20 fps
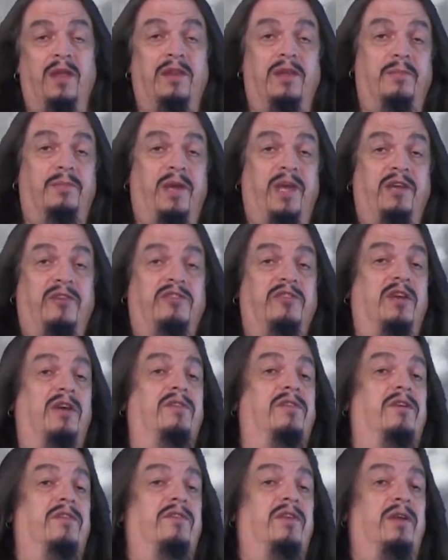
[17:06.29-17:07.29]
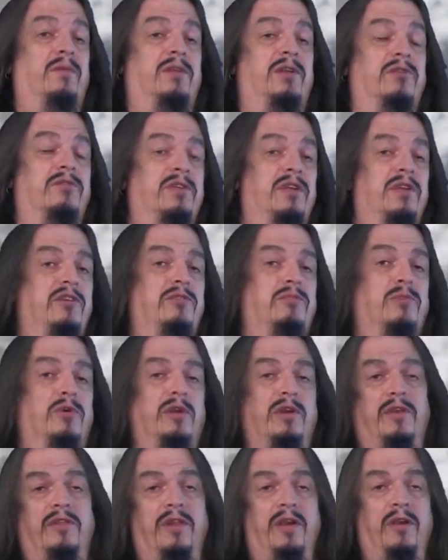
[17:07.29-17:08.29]
The base of their family tree is
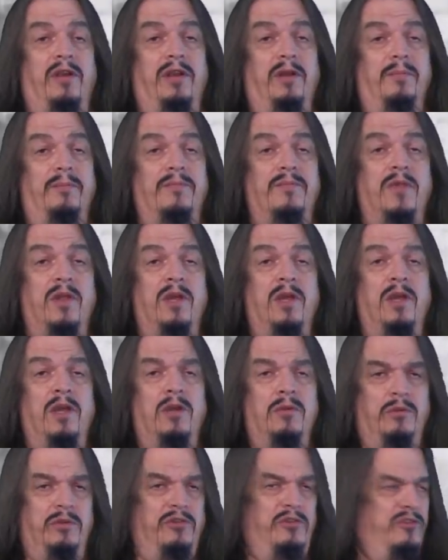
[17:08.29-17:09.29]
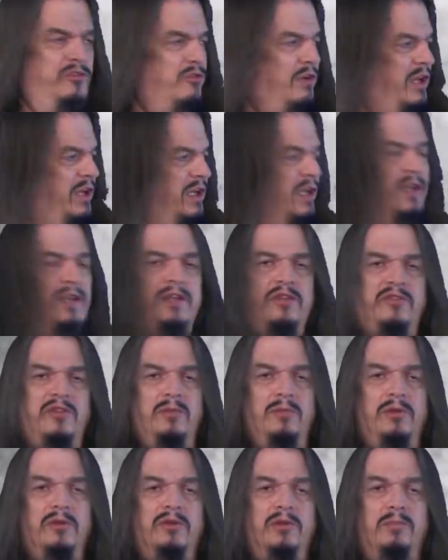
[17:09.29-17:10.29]
Moeritherium, which is strikingly
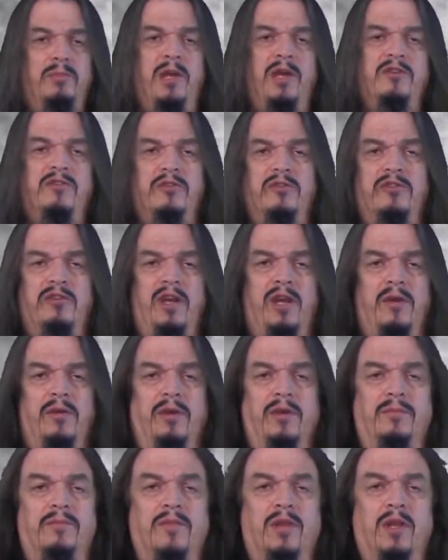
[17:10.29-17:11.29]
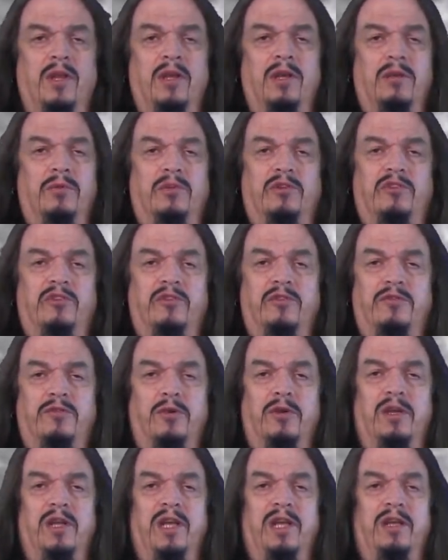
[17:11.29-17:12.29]
similar to Paseriformes, which is a
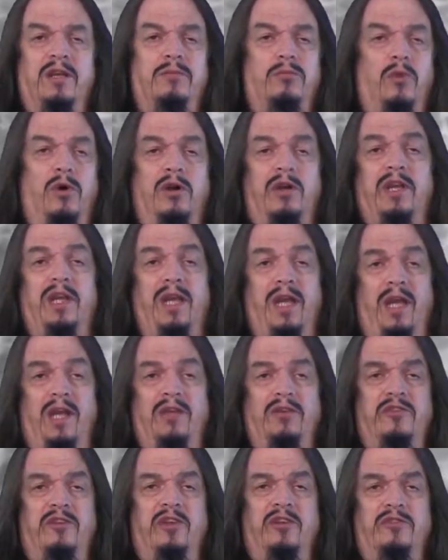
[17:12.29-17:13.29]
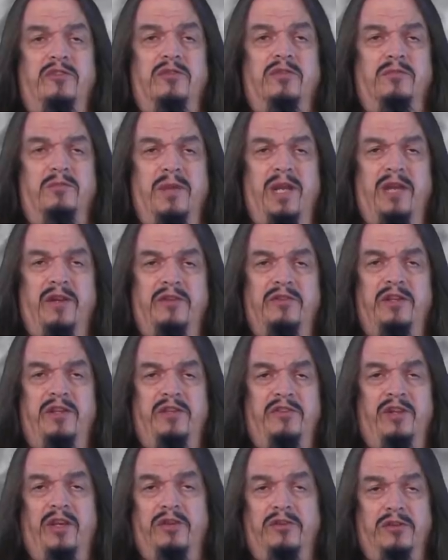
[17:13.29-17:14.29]
four-legged walking ancestor of
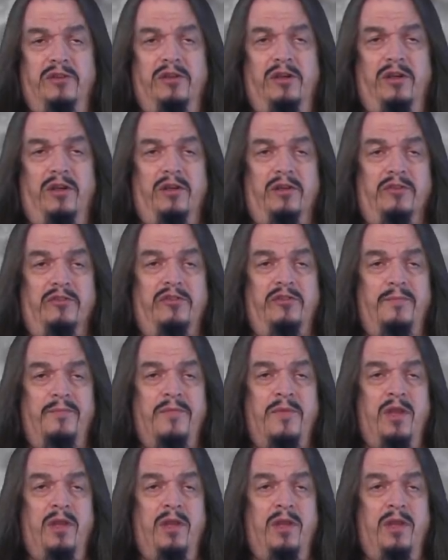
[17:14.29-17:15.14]
manatees and dugongs.